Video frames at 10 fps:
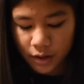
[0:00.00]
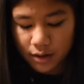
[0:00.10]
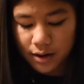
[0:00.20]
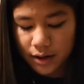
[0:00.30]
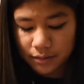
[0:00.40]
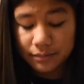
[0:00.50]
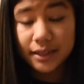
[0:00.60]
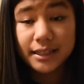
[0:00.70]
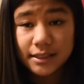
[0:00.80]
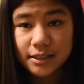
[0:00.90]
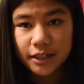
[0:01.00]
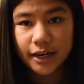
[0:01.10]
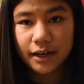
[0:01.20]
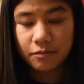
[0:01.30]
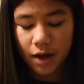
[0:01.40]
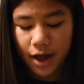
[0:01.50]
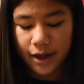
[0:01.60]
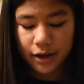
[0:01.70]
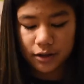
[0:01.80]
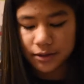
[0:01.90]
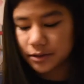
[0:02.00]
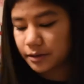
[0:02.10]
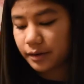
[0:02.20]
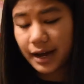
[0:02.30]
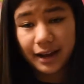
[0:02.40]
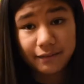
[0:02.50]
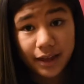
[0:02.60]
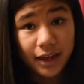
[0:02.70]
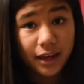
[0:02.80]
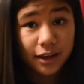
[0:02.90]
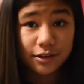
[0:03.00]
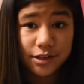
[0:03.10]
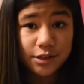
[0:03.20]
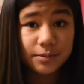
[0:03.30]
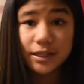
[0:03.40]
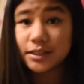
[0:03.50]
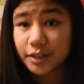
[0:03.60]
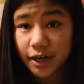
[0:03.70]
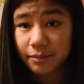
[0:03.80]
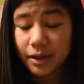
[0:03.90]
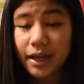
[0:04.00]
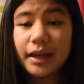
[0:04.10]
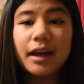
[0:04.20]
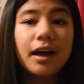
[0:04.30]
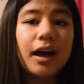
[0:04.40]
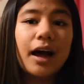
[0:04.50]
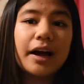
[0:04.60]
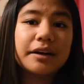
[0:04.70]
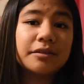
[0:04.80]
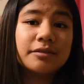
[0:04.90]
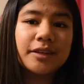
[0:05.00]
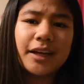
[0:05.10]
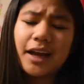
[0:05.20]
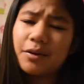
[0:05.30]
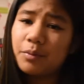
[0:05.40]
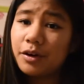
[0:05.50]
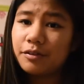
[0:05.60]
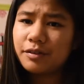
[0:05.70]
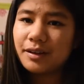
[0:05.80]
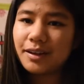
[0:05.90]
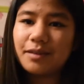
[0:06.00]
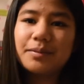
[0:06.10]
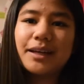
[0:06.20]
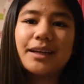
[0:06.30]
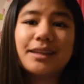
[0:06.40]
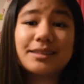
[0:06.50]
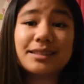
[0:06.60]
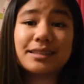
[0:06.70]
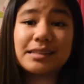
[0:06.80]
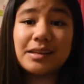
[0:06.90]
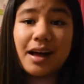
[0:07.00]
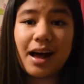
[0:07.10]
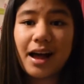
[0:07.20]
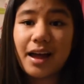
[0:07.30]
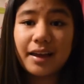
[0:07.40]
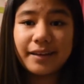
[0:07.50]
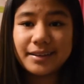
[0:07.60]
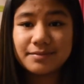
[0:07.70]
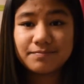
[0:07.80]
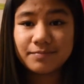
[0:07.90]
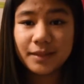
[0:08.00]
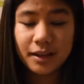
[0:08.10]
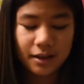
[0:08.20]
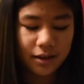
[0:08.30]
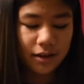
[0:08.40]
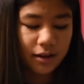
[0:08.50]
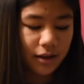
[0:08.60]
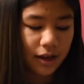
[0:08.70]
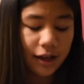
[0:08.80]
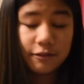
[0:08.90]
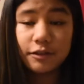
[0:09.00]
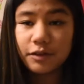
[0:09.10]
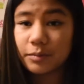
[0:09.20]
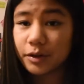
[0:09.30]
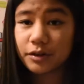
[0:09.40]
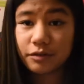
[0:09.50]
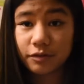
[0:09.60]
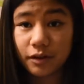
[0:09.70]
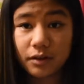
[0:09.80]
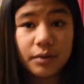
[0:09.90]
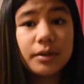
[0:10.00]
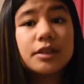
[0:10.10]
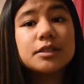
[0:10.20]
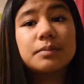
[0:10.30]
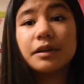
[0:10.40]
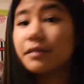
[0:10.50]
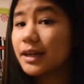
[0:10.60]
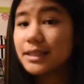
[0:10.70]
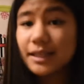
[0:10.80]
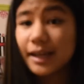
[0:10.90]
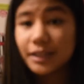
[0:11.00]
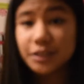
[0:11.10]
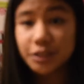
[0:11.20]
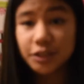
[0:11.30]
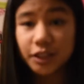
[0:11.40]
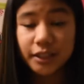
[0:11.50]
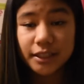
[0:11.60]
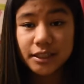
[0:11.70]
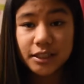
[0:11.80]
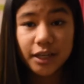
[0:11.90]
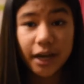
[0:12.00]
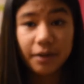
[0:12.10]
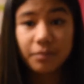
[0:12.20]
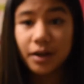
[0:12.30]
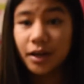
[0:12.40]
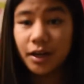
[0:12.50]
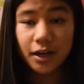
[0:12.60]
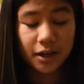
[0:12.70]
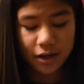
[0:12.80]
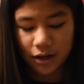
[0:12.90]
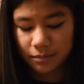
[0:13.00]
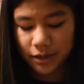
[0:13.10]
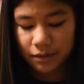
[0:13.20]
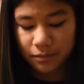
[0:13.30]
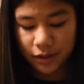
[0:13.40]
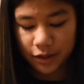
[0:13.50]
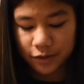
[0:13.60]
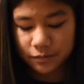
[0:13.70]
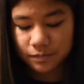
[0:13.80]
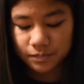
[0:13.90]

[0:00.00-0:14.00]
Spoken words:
Instagram, I also don't have a YouTube Instagram yet. I don't think I will for a little bit until I have a few more followers, but if you guys think I should start an Instagram, comment down below.